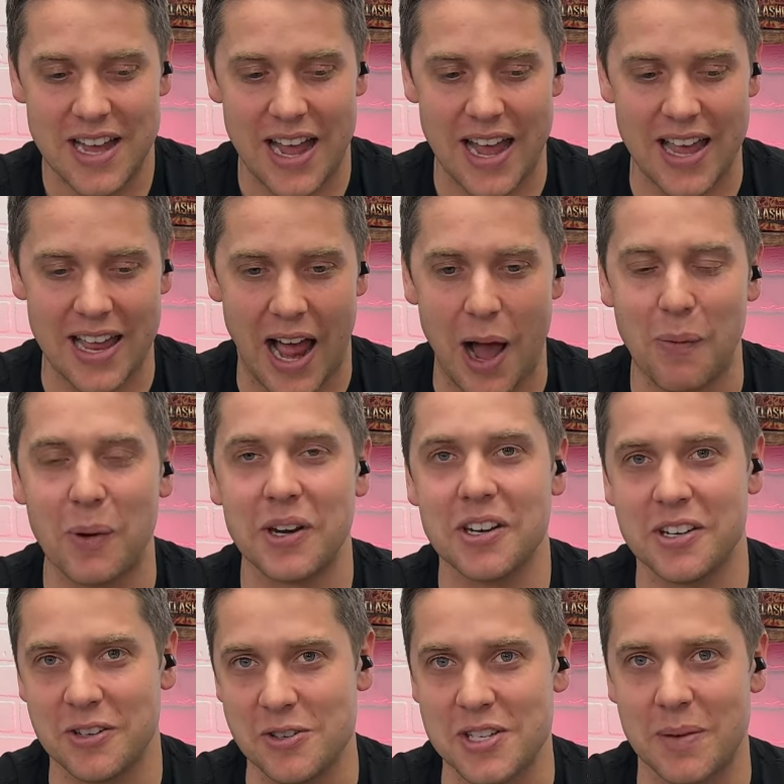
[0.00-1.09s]
And I wanted to
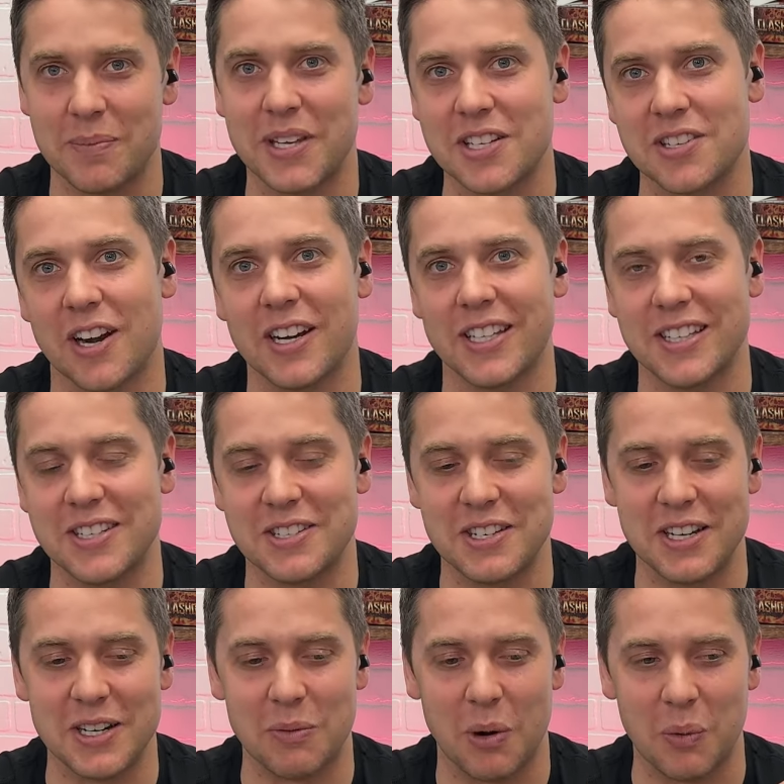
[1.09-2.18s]
do something starting this
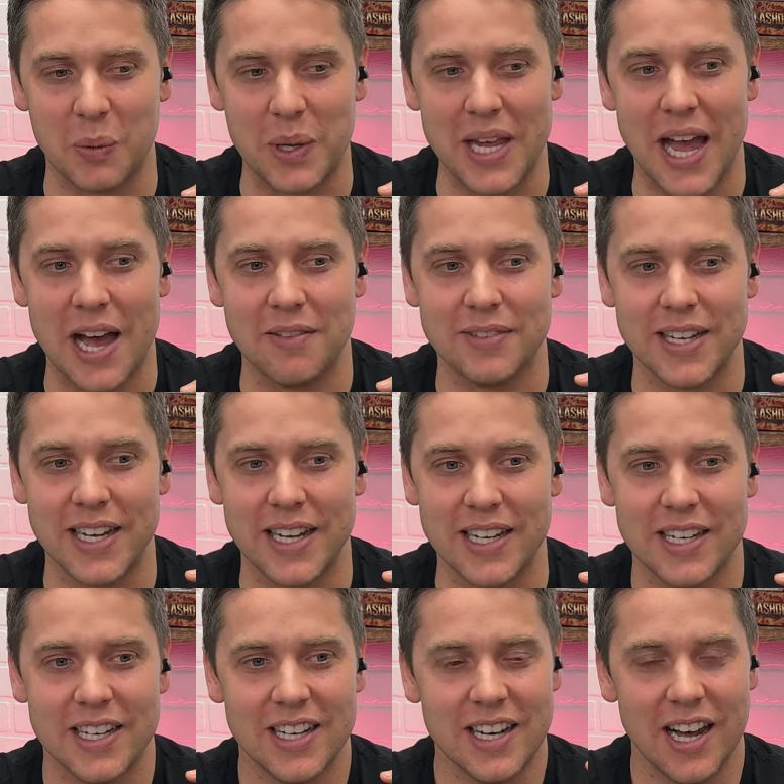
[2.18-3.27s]
year where we have a
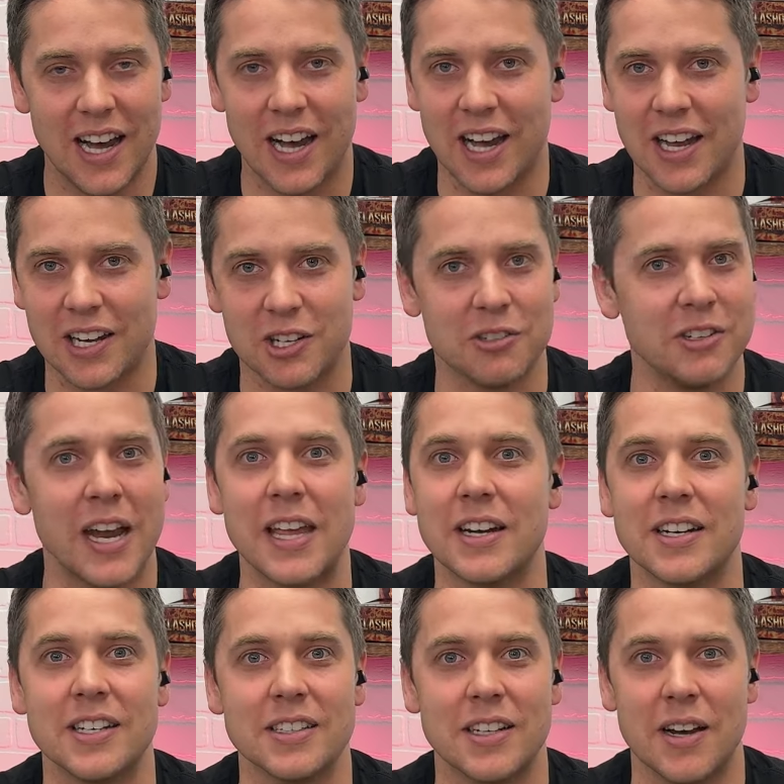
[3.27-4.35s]
uh,
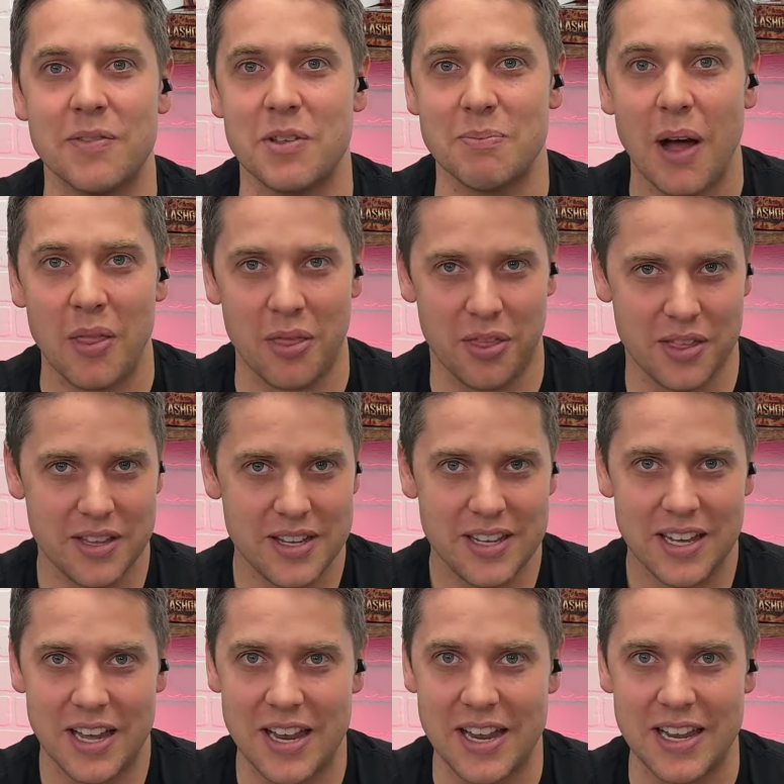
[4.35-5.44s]
creator of the month,
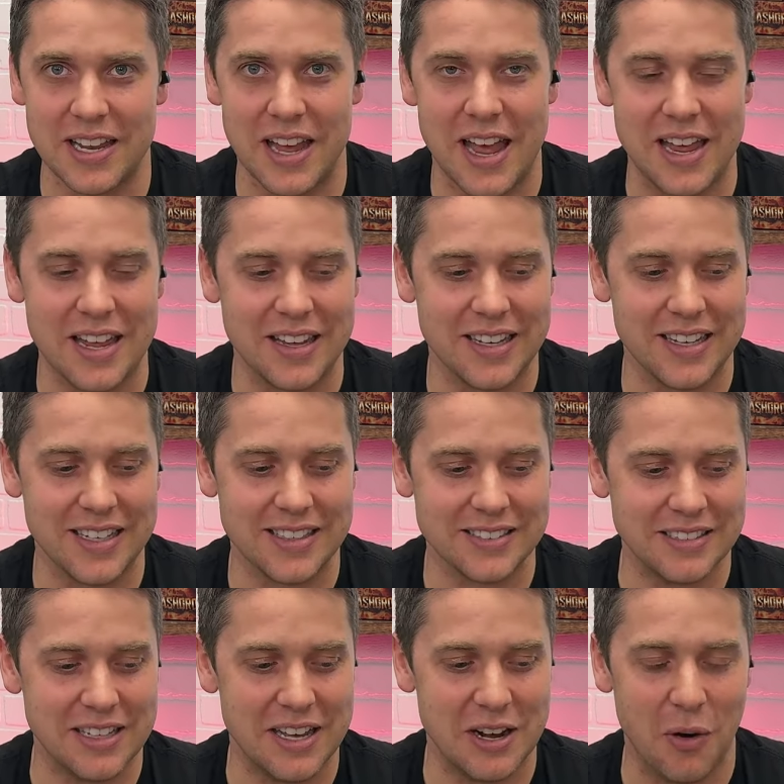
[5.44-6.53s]
a, a uh,
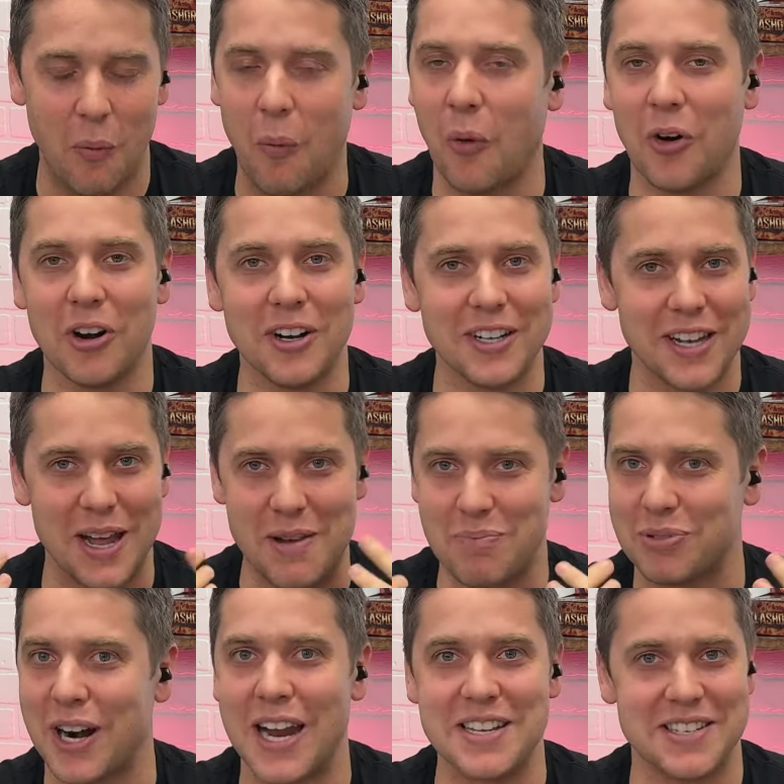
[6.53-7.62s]
an award, a
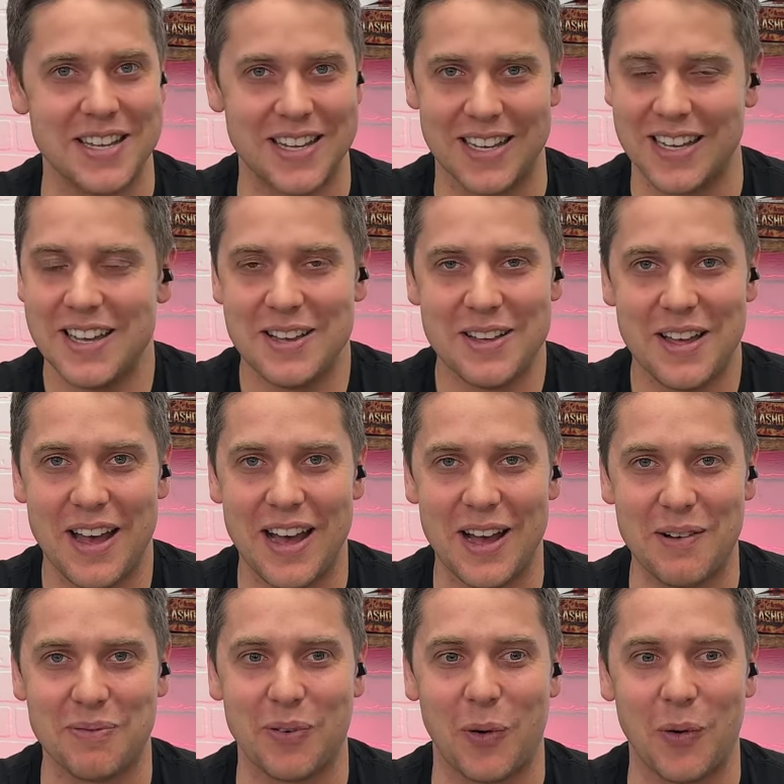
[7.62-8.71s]
prizing
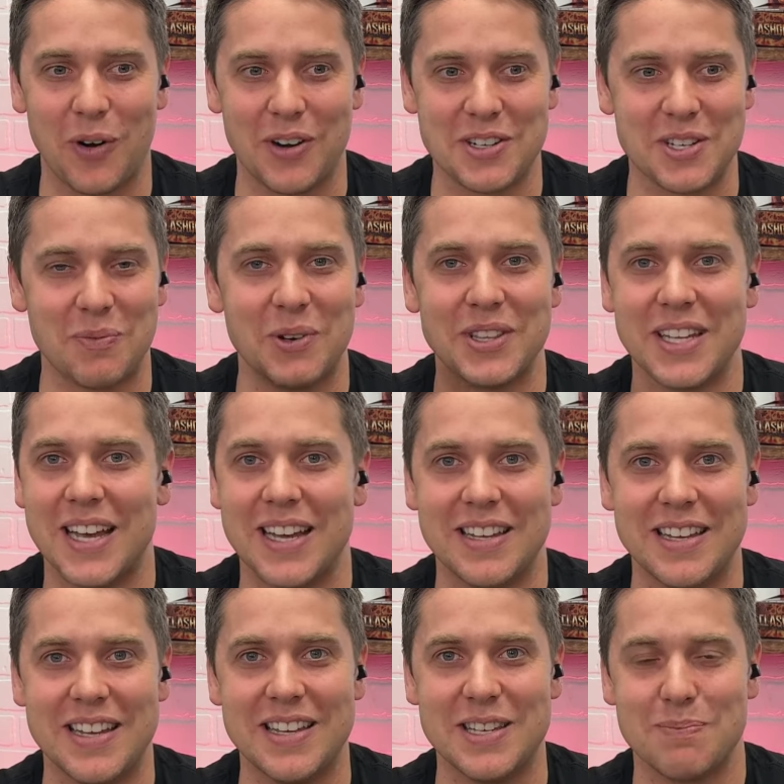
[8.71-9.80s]
uh, for someone that
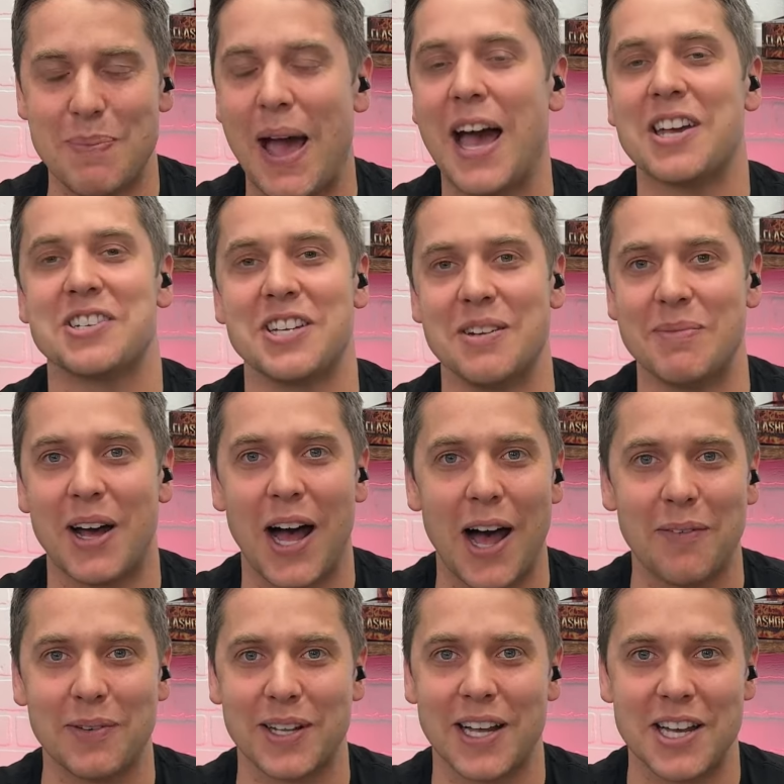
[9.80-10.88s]
is passionate about
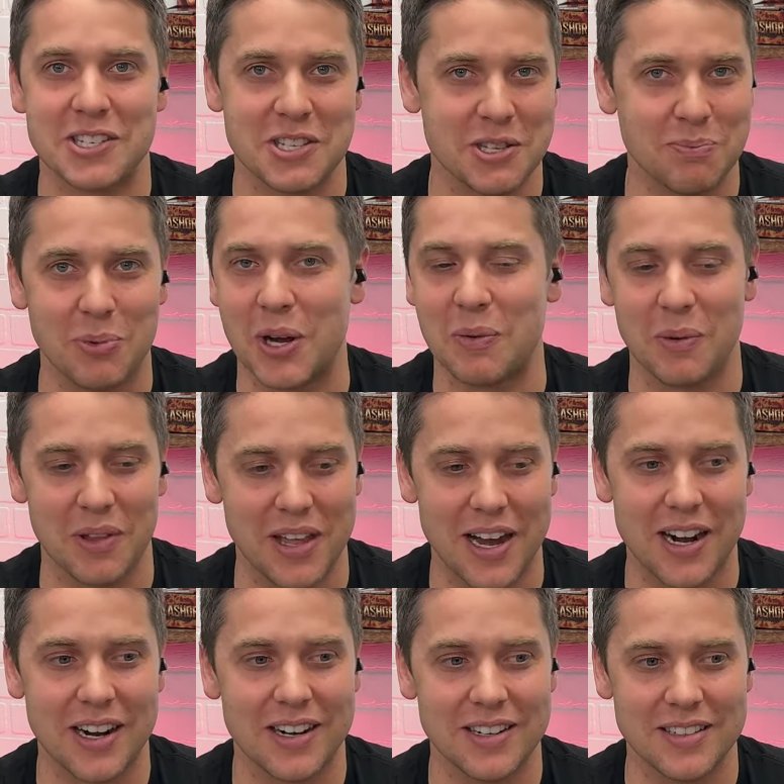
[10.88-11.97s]
Alpha Clash to the point where they
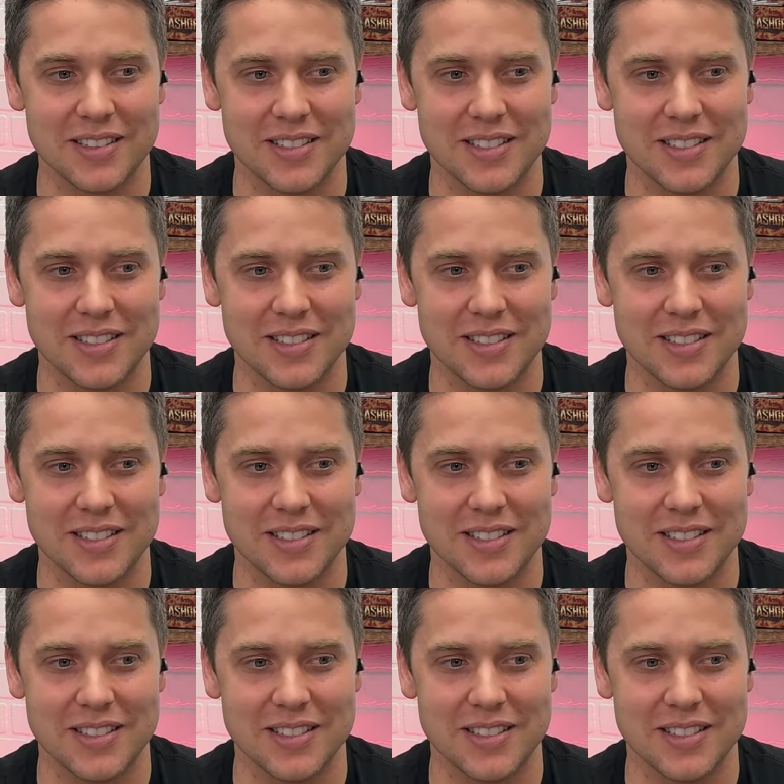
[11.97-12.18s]
are